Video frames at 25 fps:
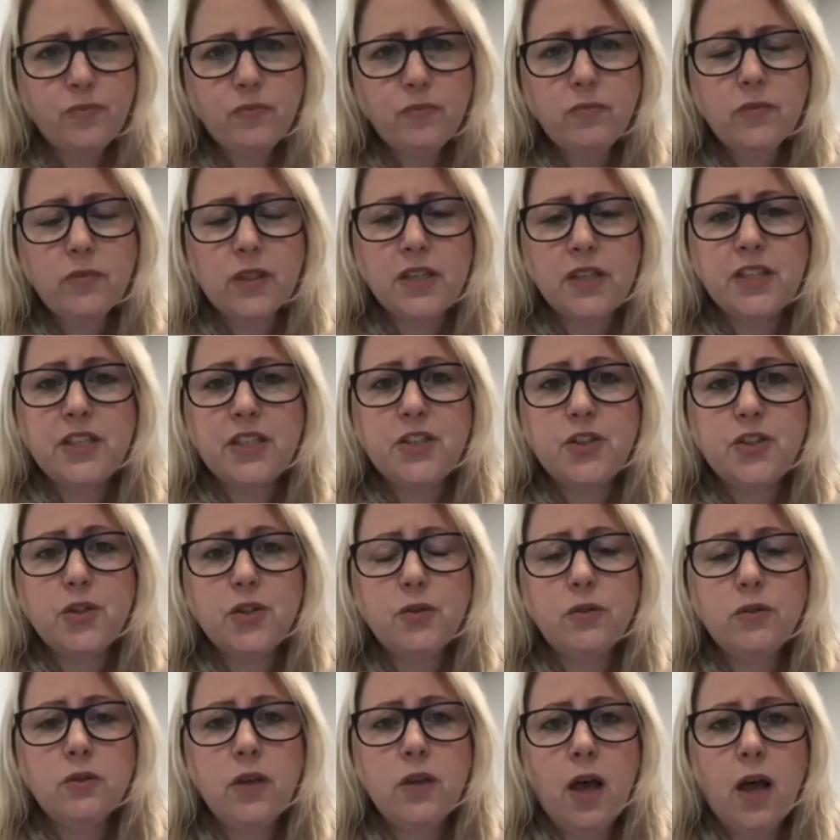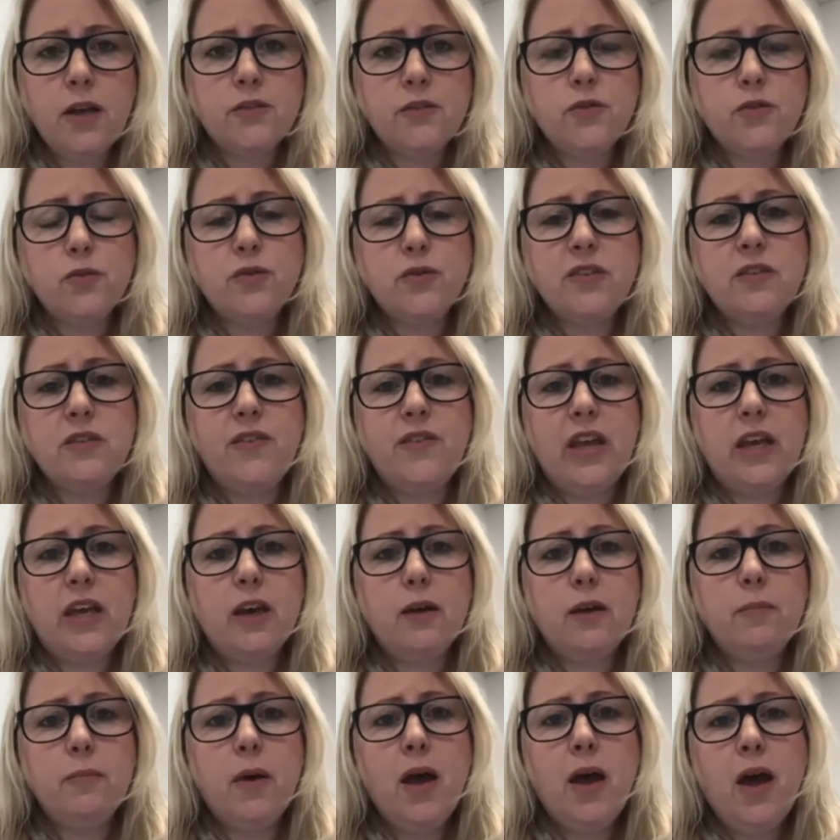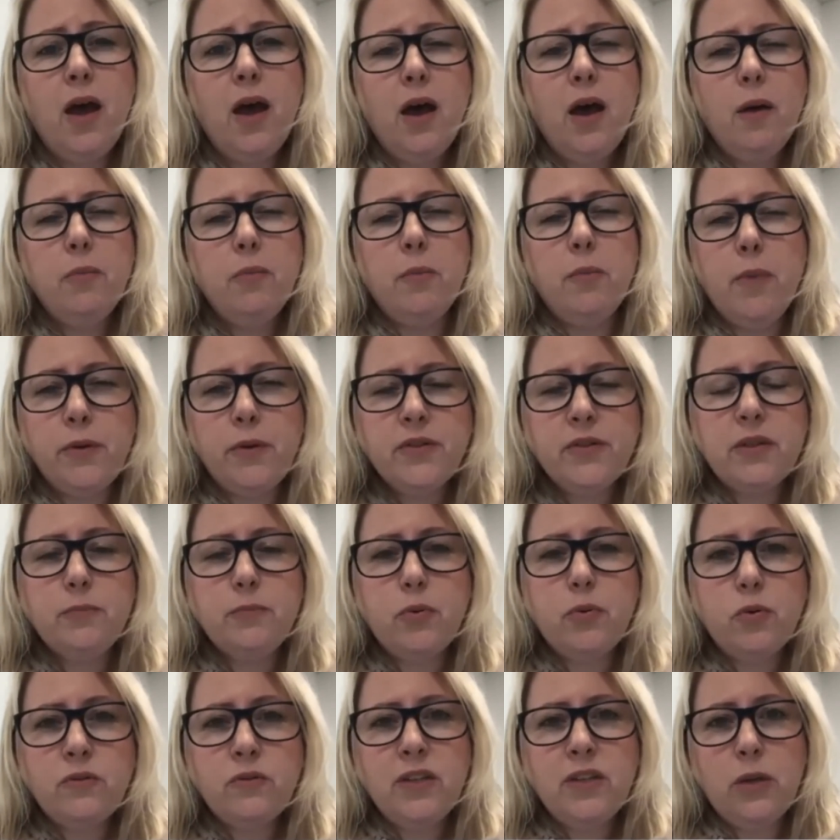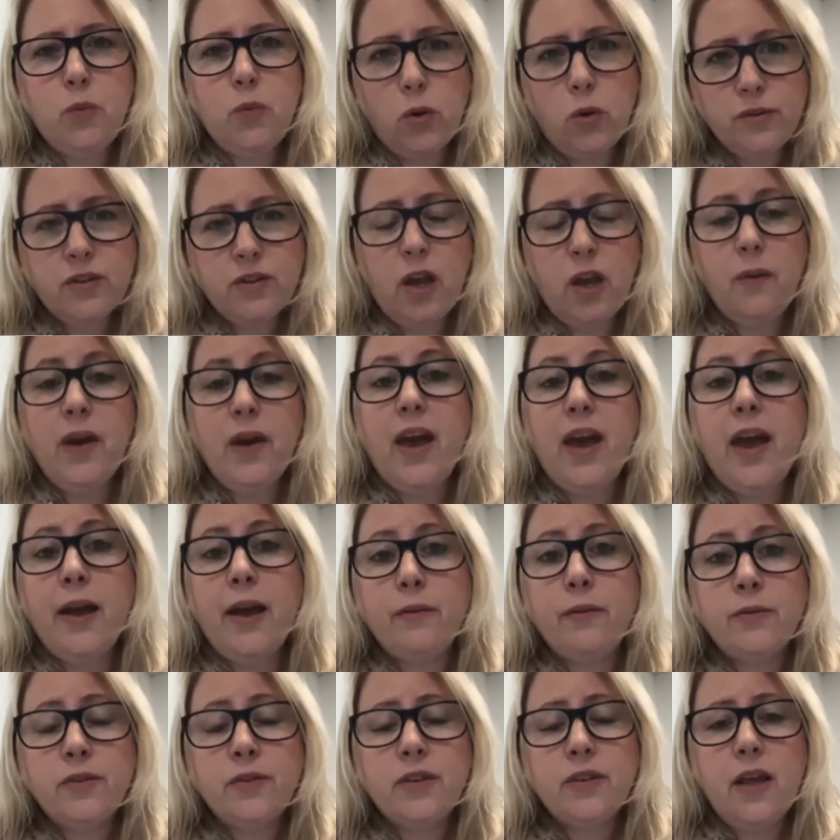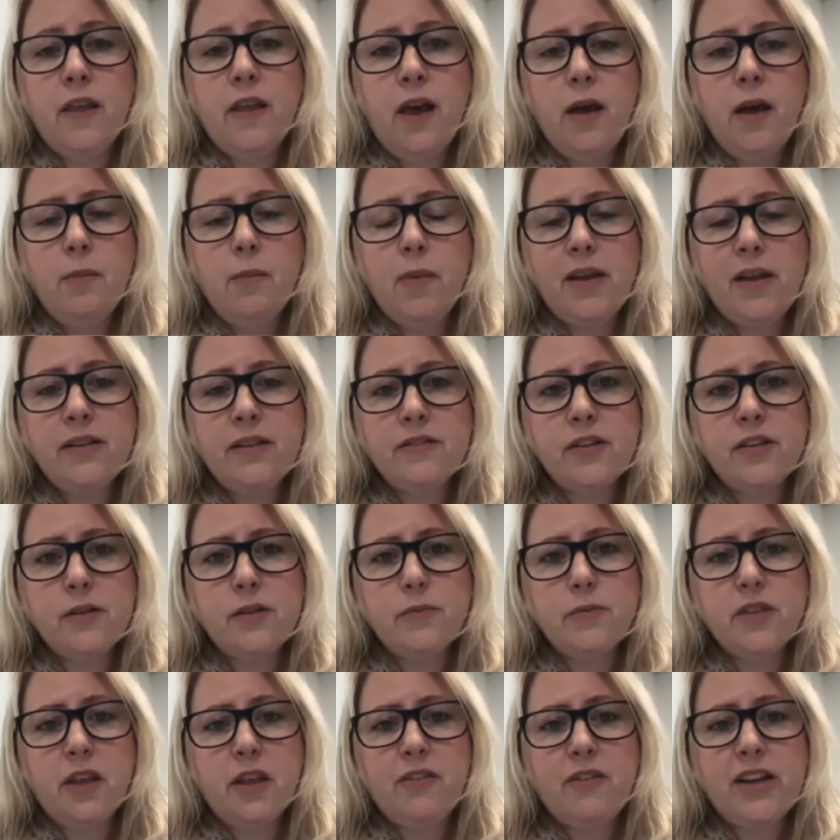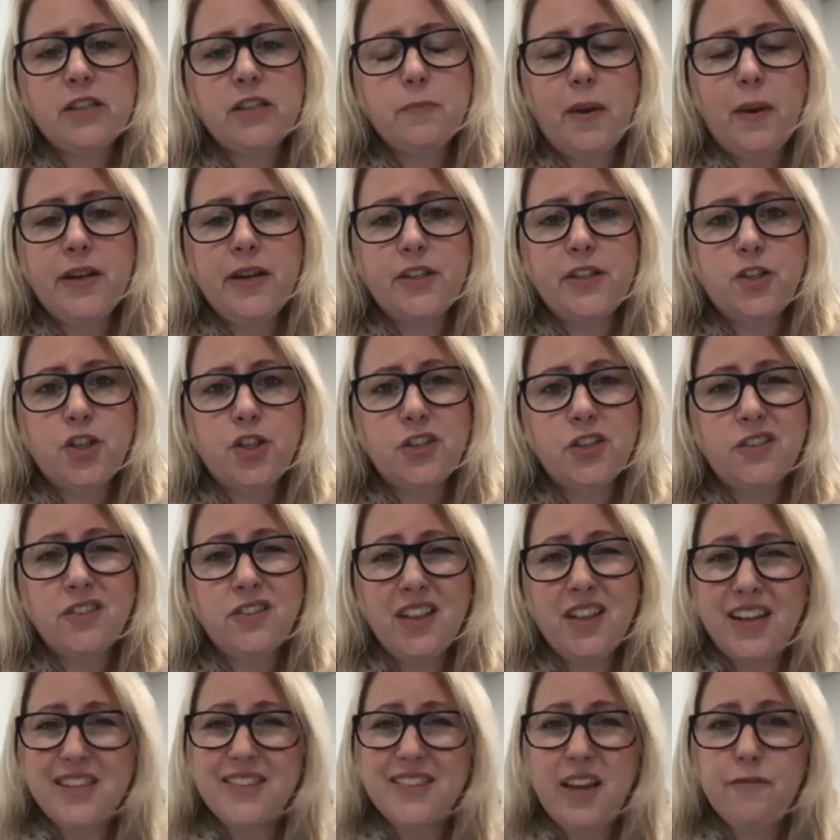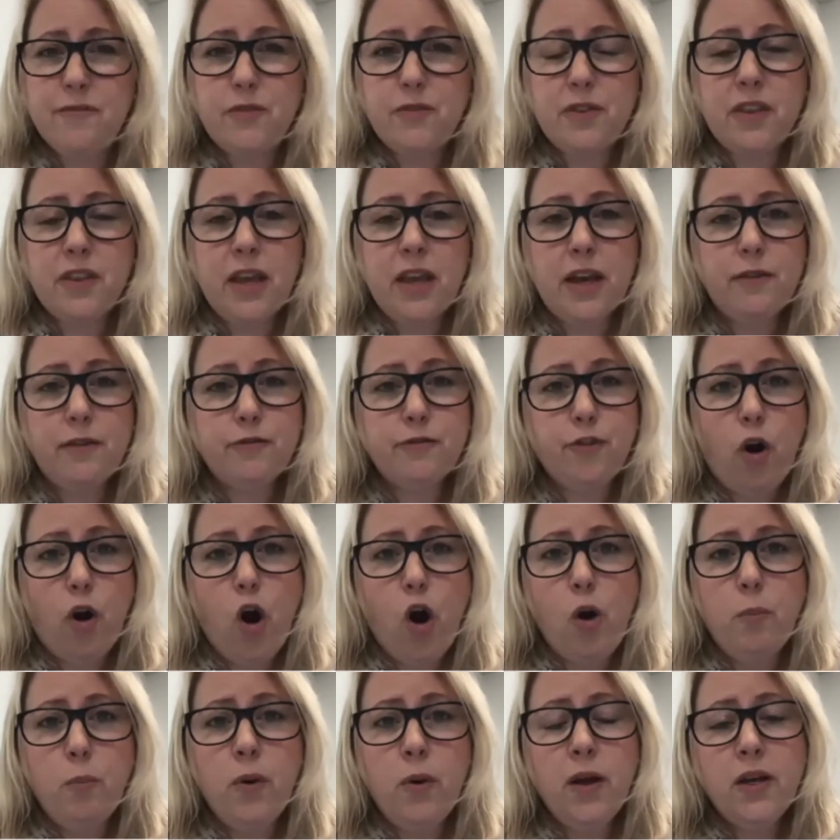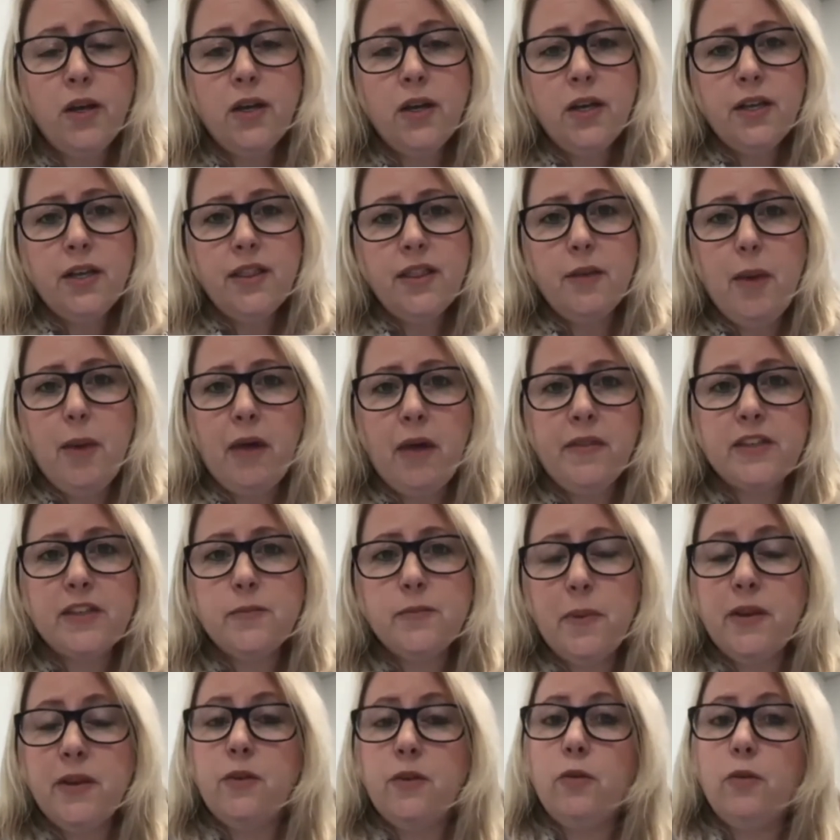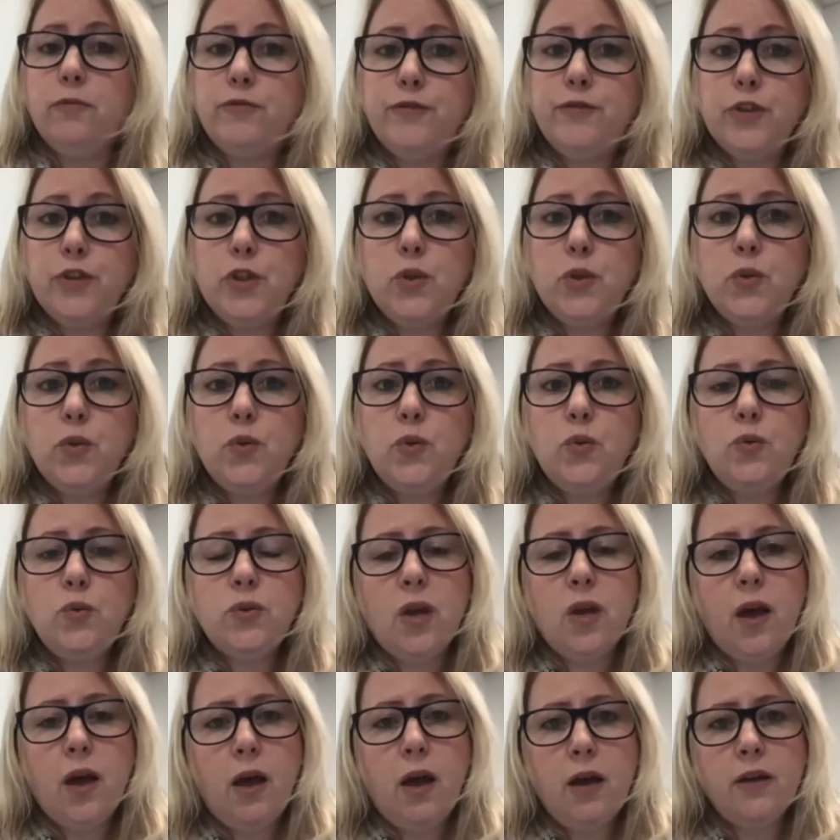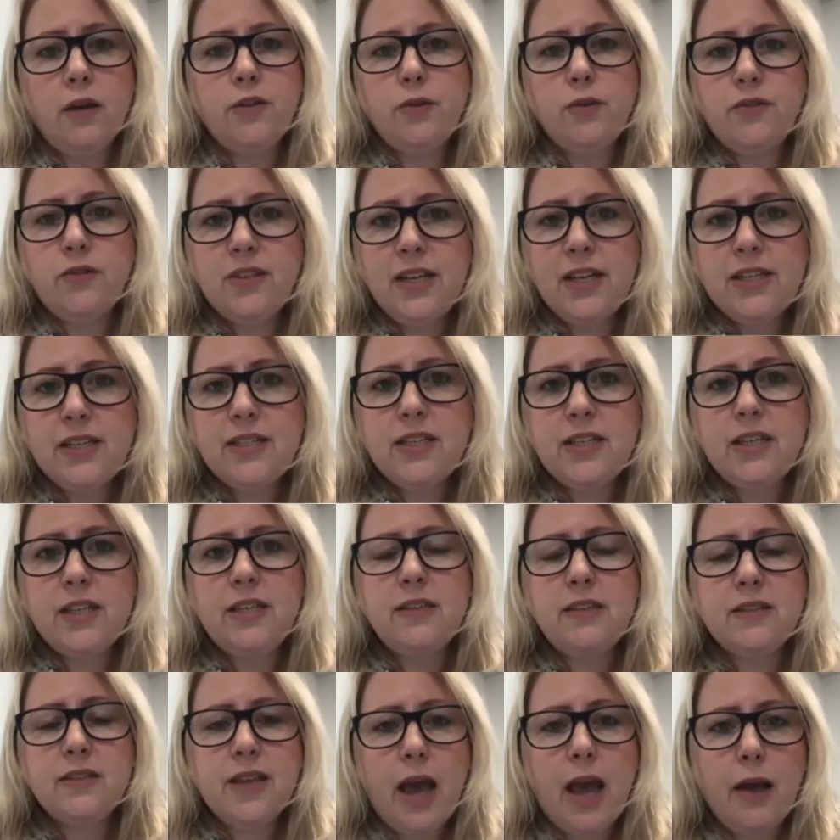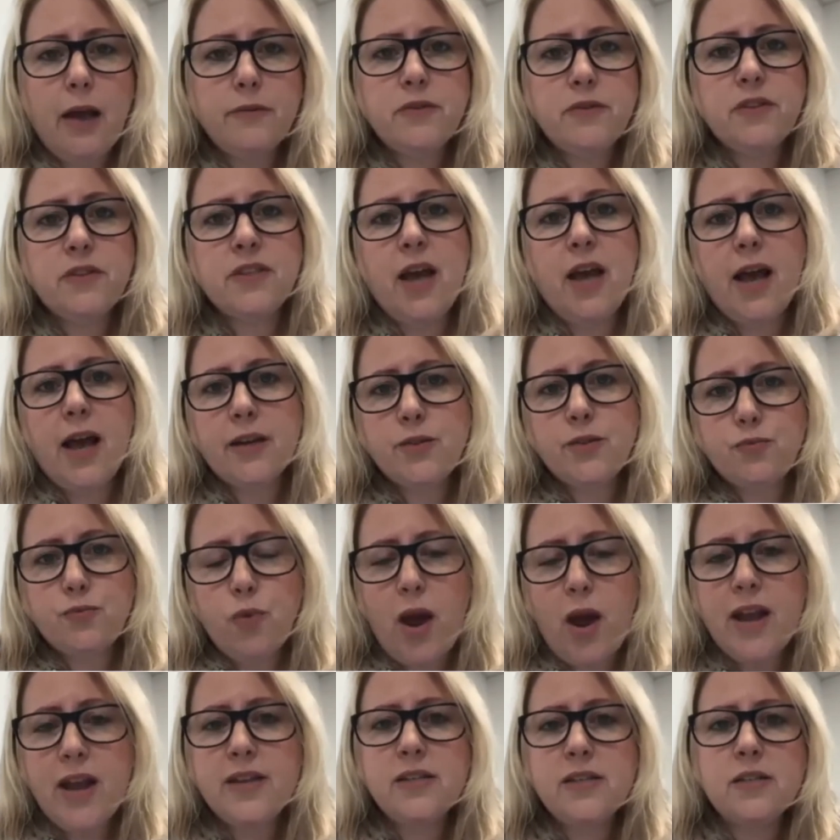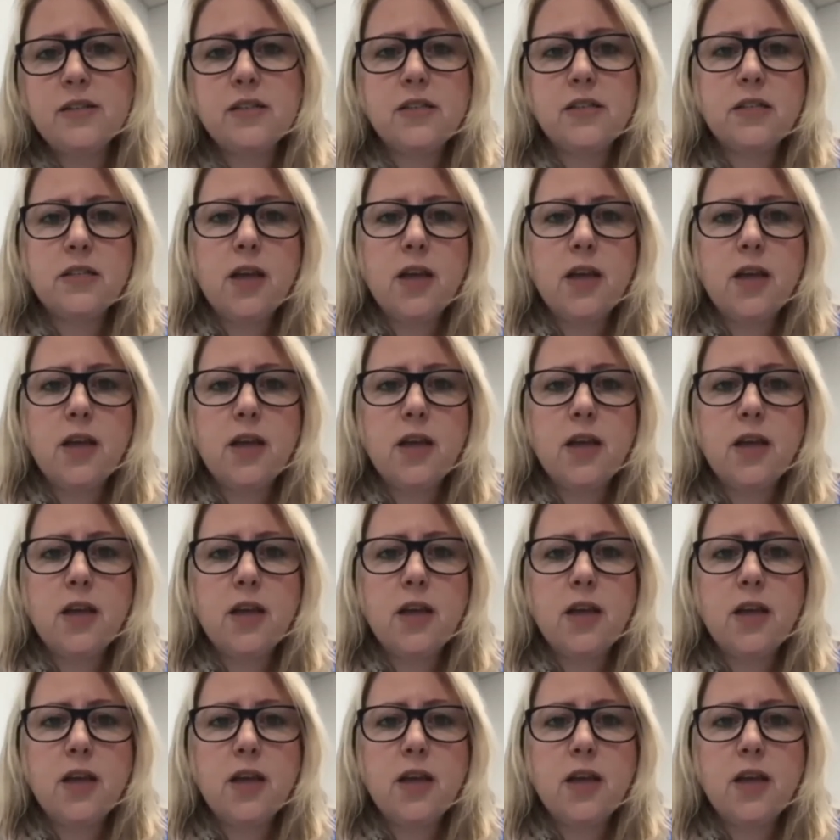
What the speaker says: additional sources of income, but most importantly, what's going out in terms of their expenditure. So that's everything from the amount they spend on food, utilities, council tax, rent,